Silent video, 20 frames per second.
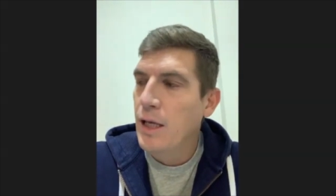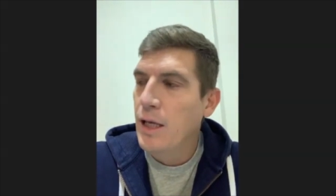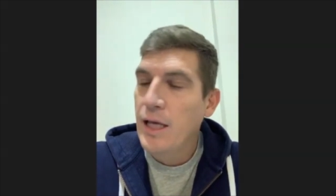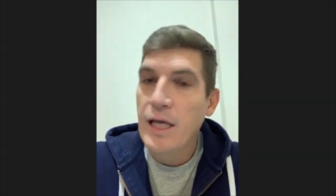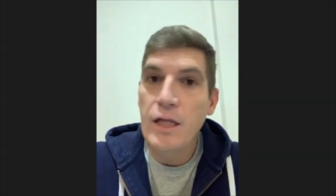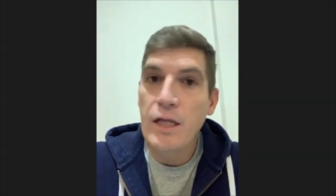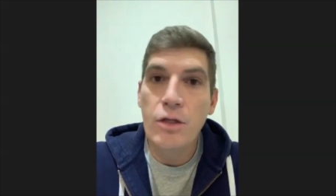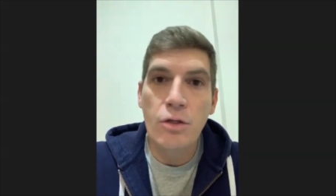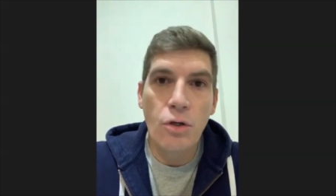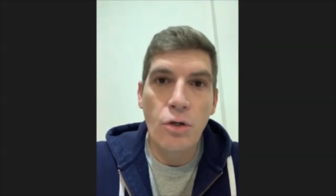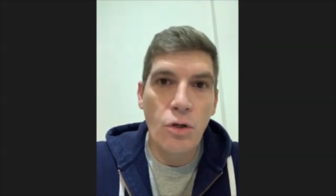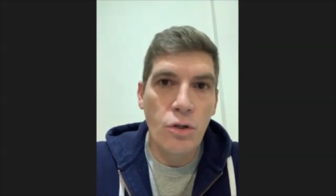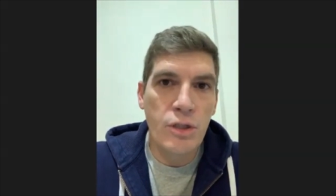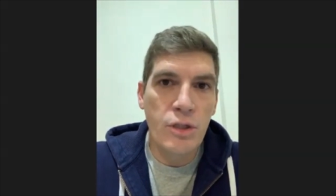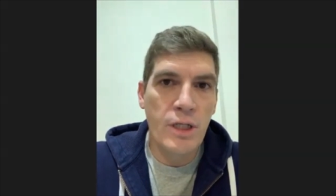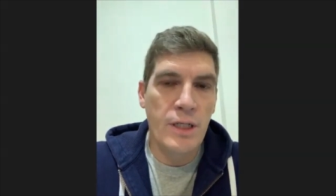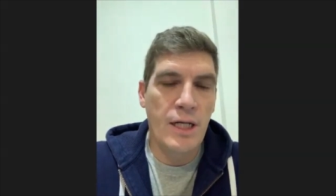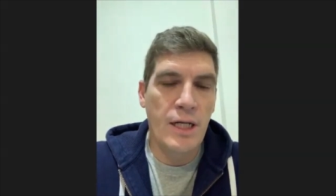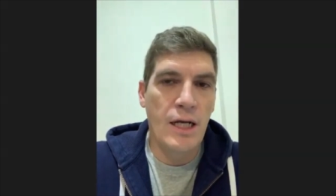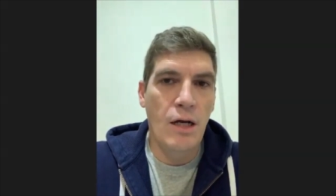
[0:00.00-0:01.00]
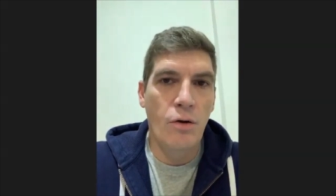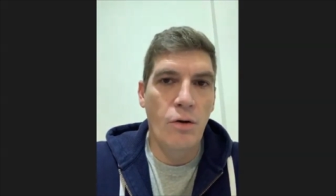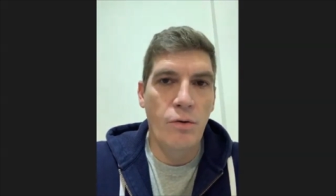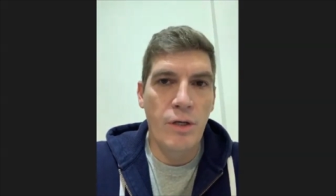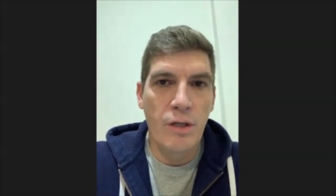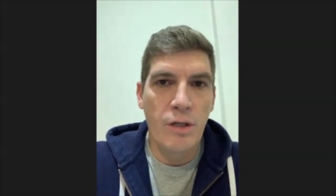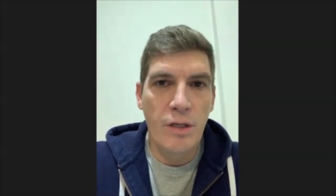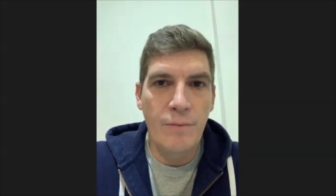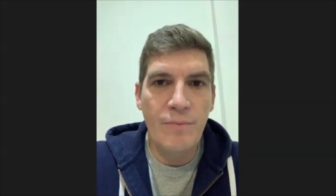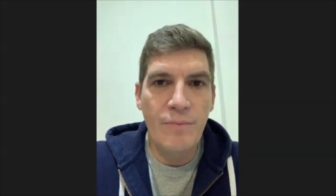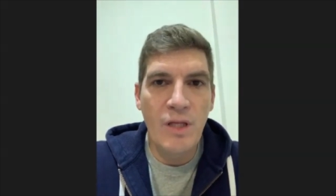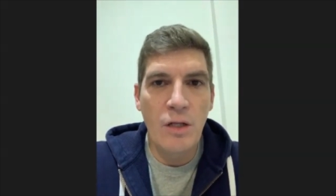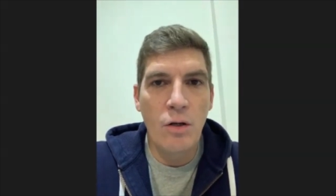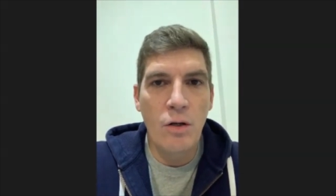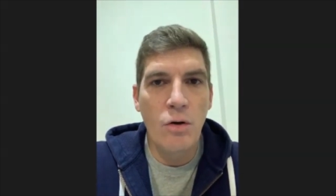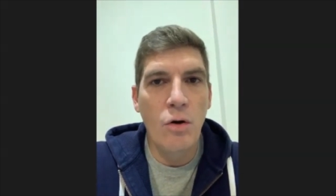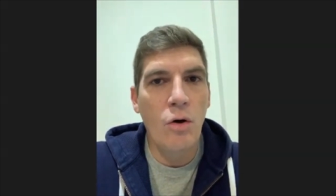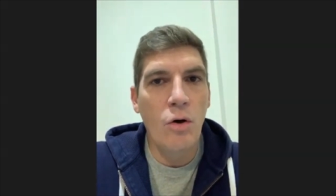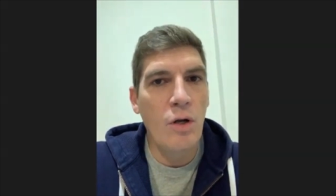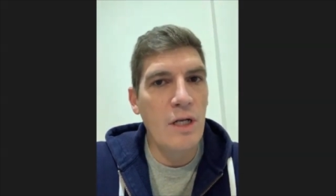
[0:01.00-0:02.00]
he talked and how he, you know,
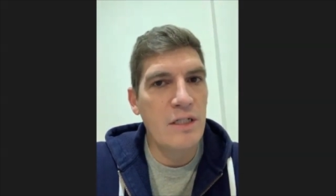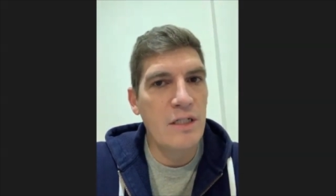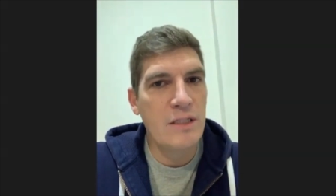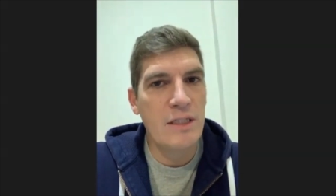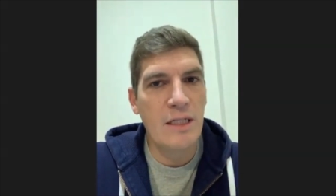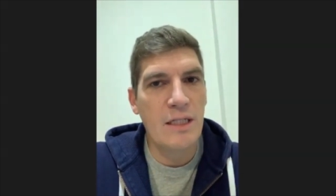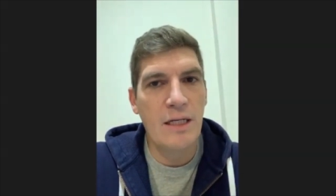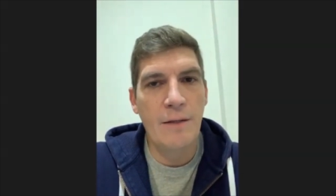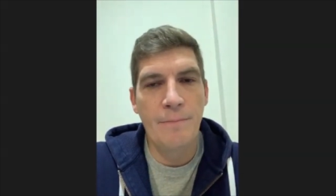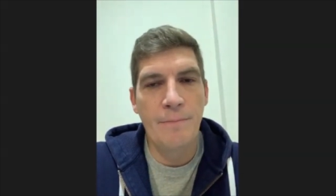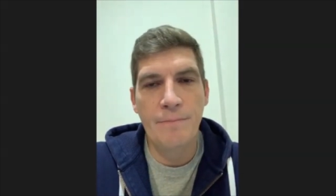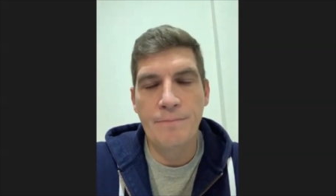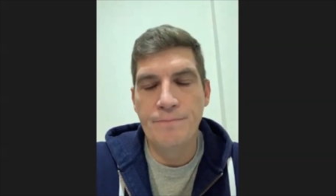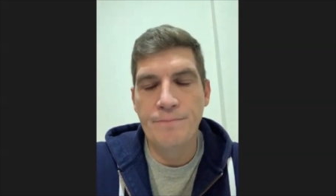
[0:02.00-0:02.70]
all his um,